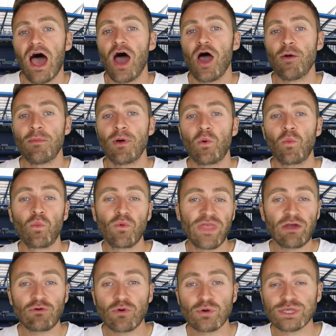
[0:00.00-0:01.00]

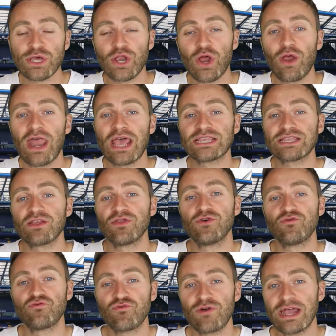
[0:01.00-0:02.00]
They're also known as
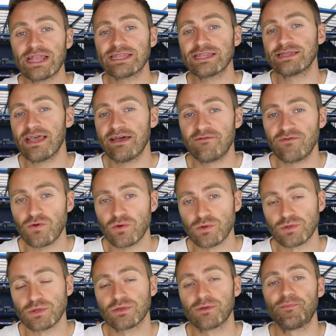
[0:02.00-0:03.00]
the Red
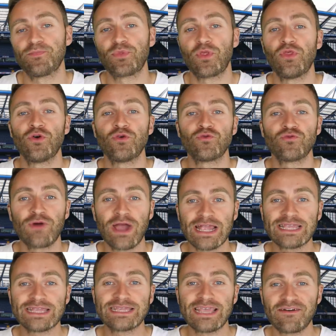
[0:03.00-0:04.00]
Devils. The
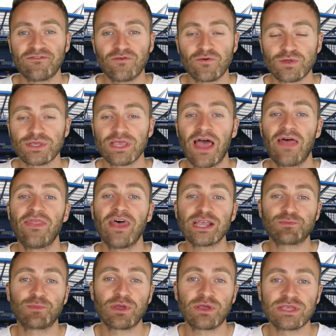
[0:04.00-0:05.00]
Red Devils, and
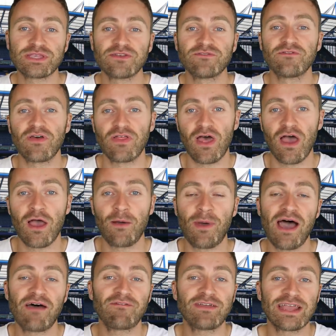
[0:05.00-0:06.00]
that's because of
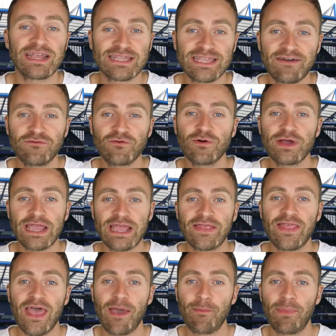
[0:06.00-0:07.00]
having a devil
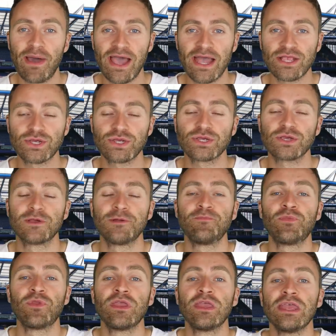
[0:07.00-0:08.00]
in their badge.
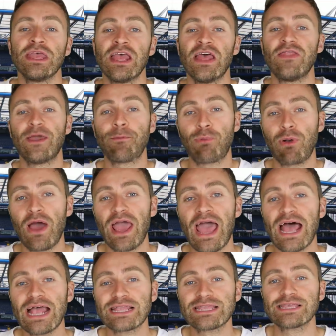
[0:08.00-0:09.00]
They play
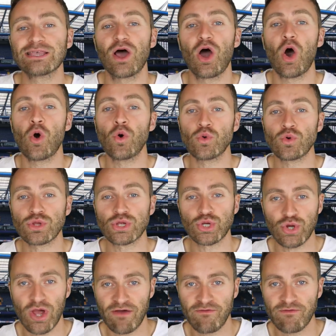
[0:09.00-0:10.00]
at Old
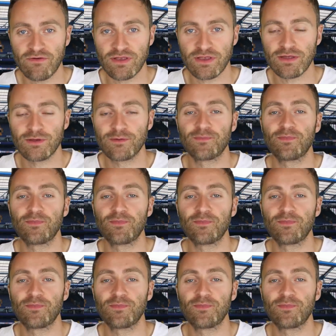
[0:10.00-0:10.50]
Trafford.